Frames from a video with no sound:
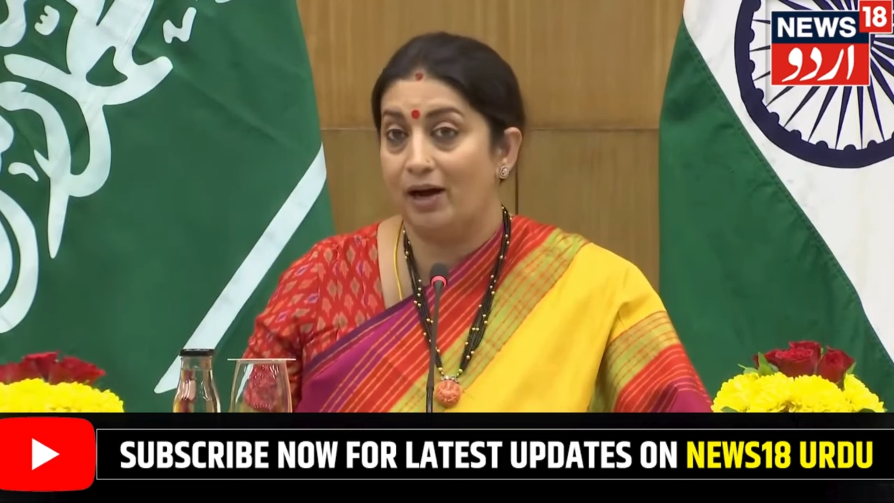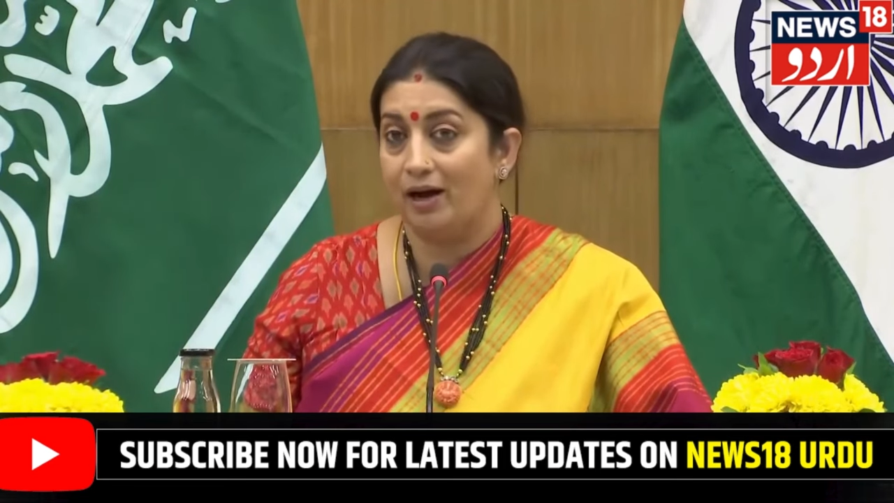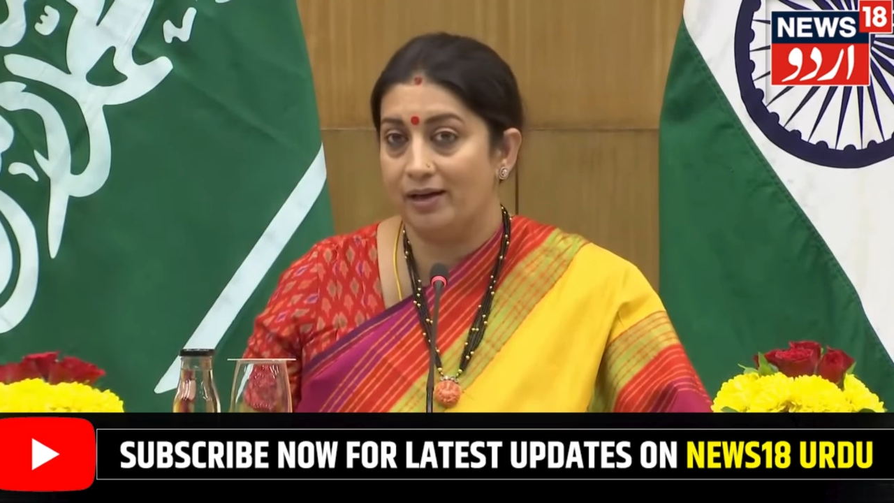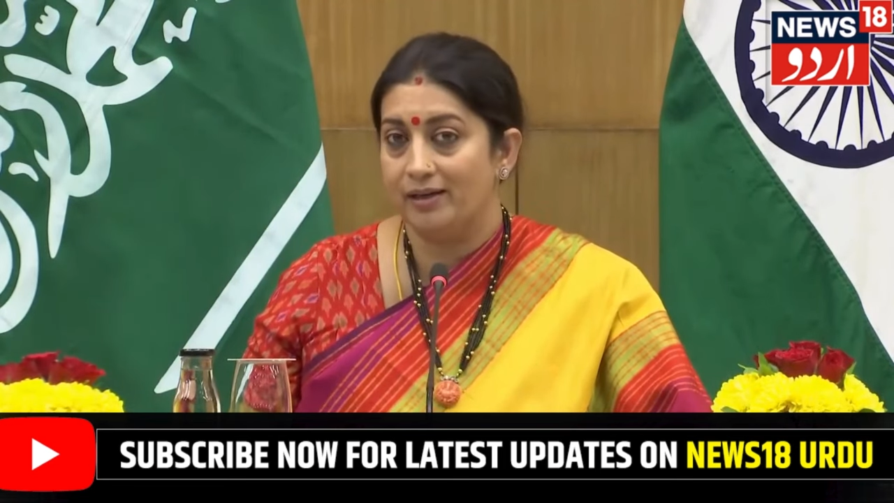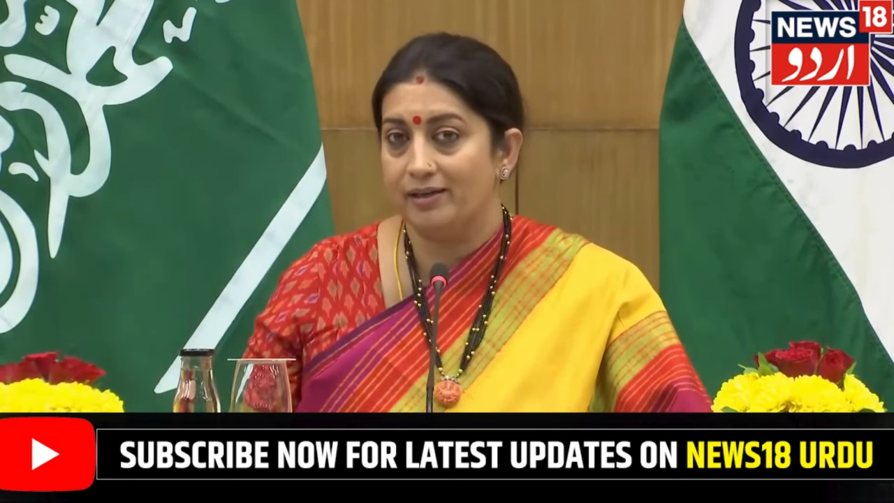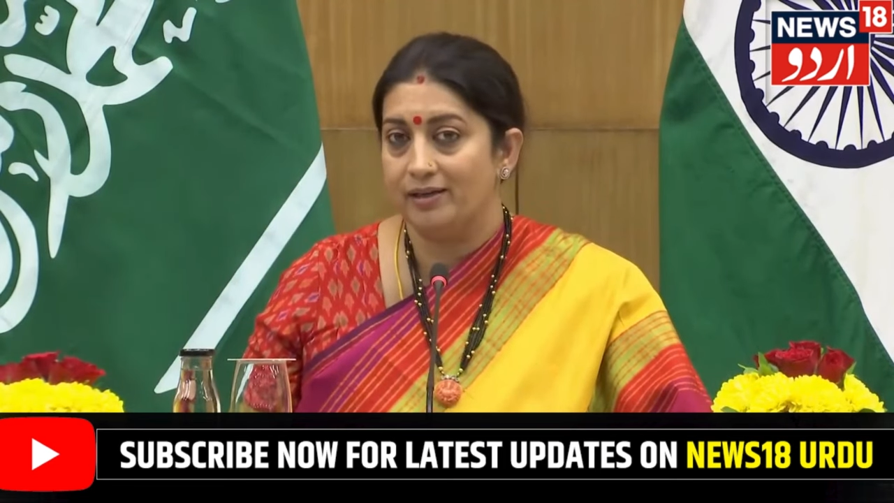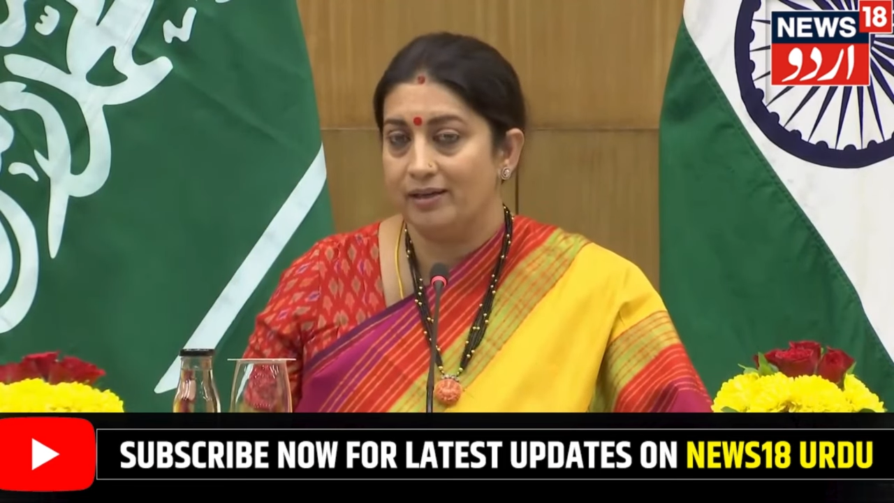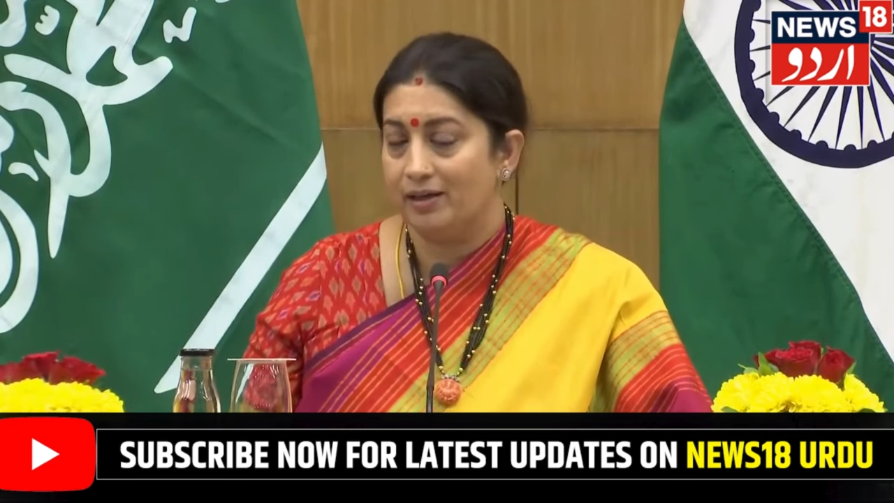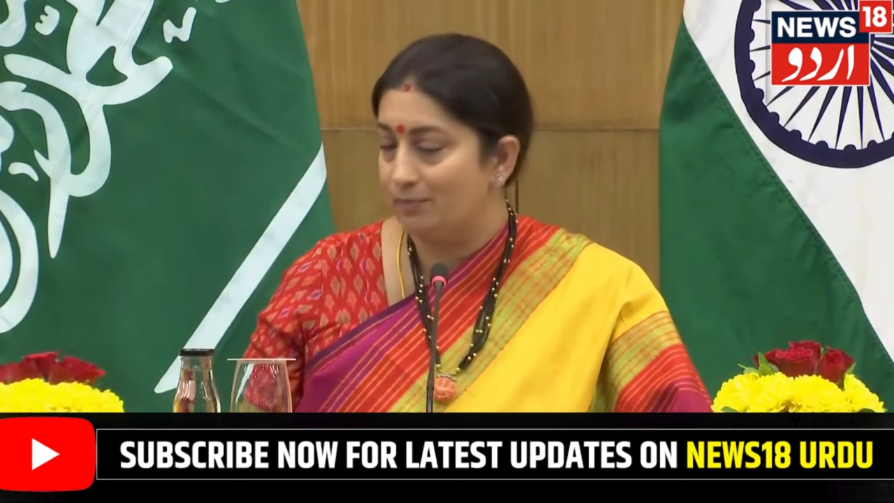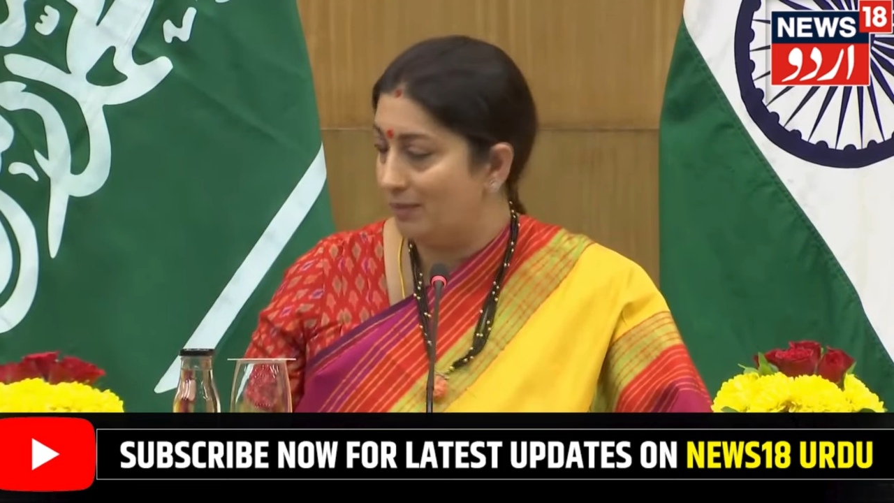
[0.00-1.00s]
high
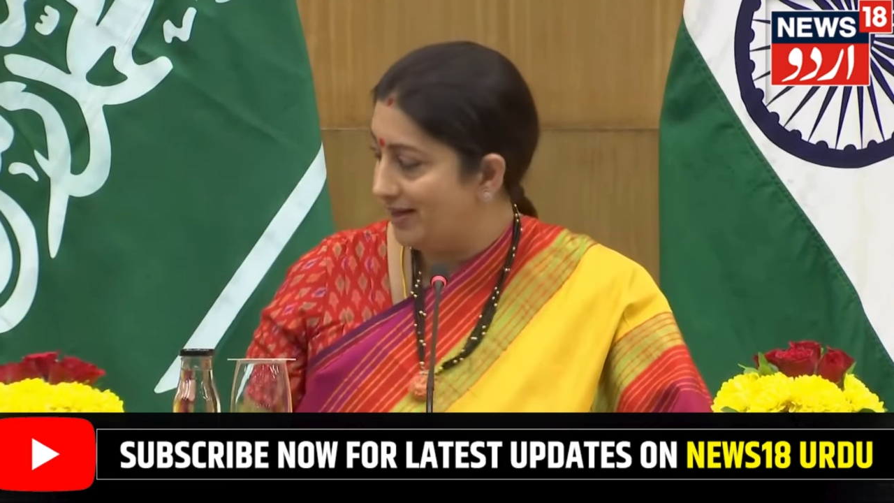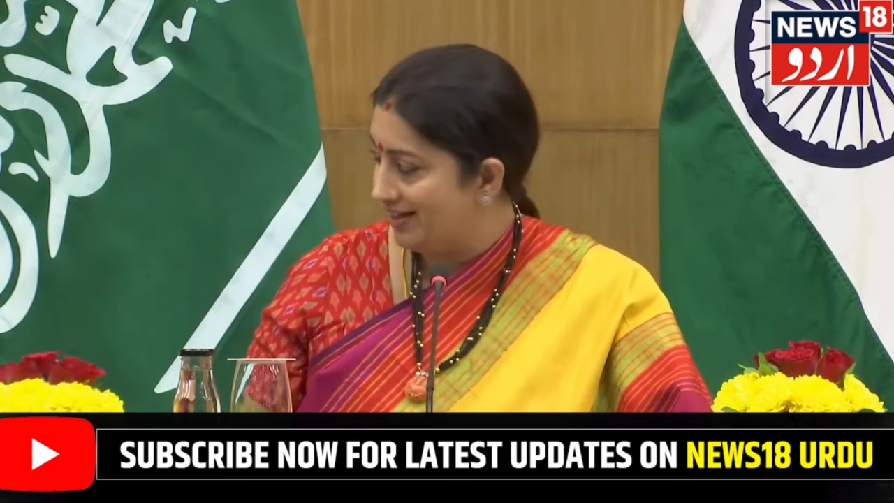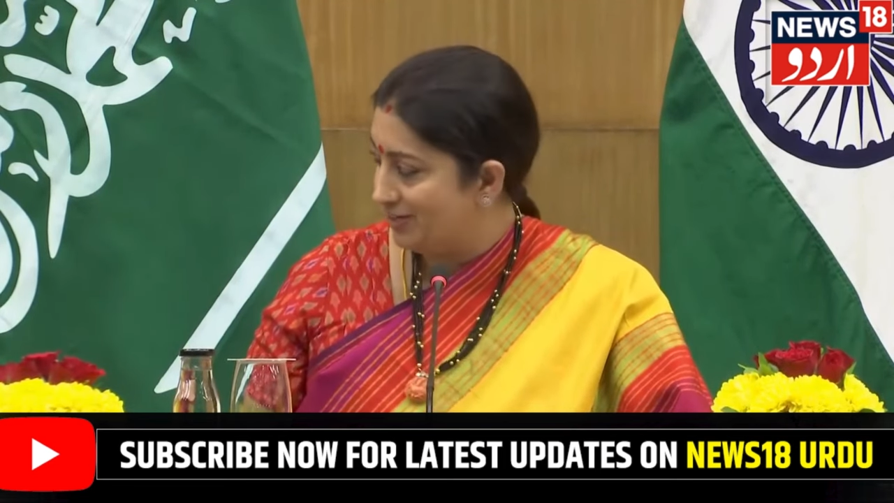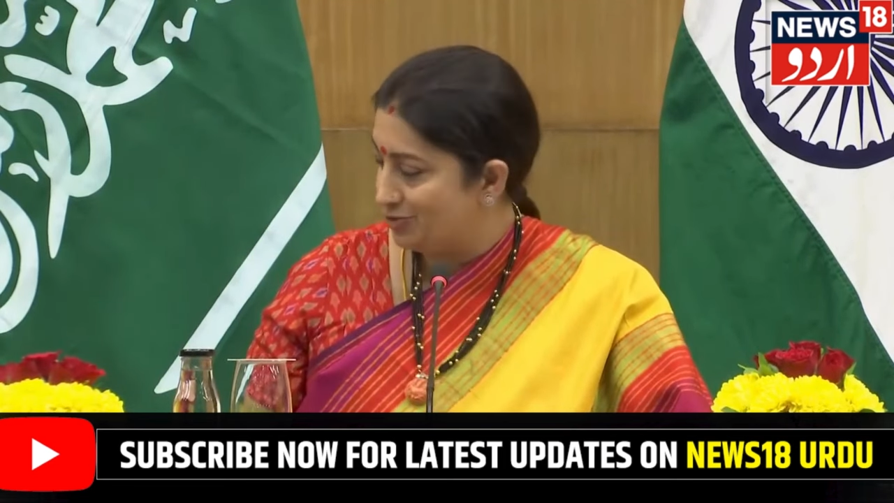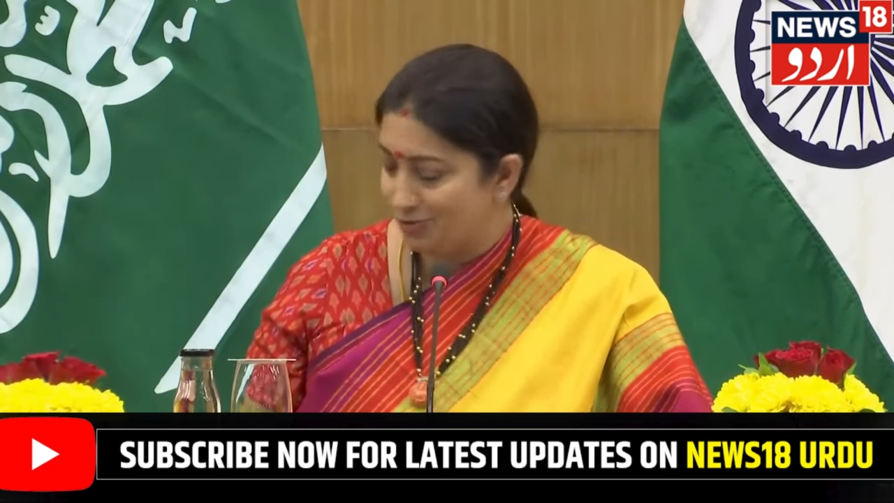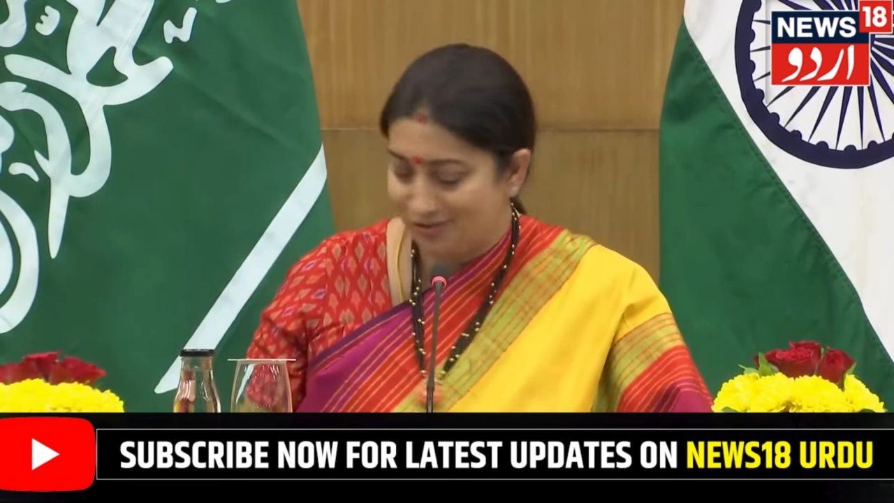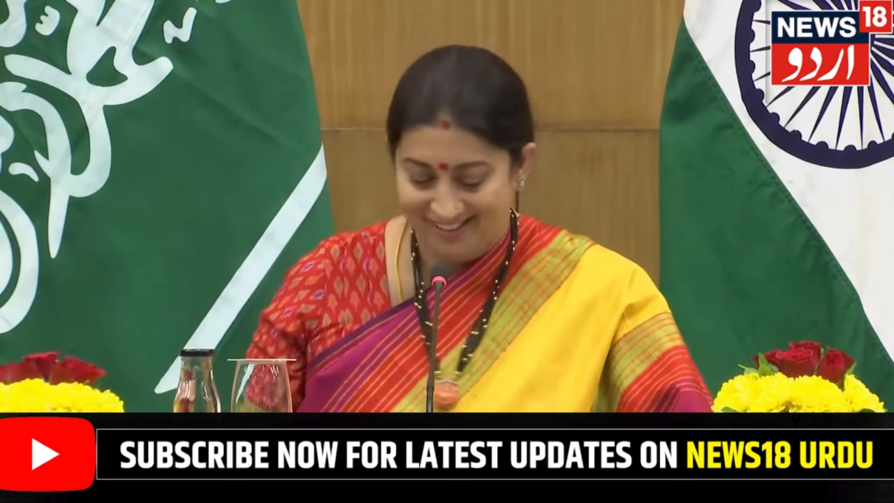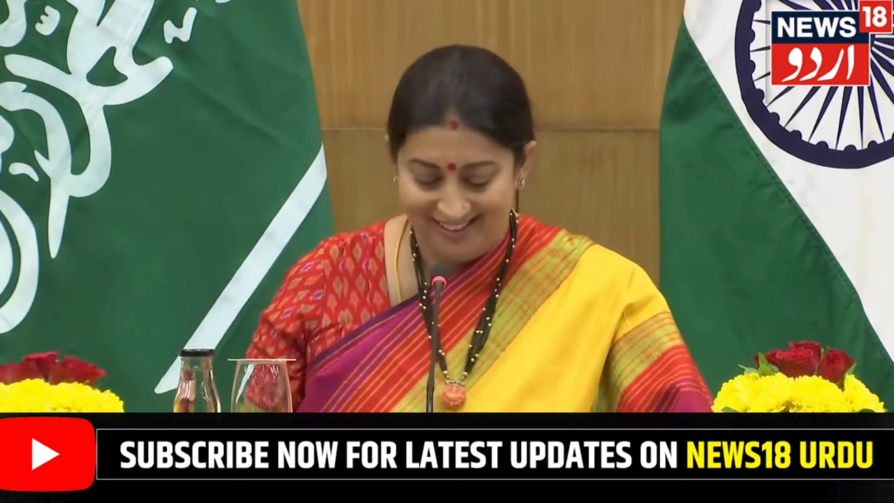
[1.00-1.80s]
in my nation.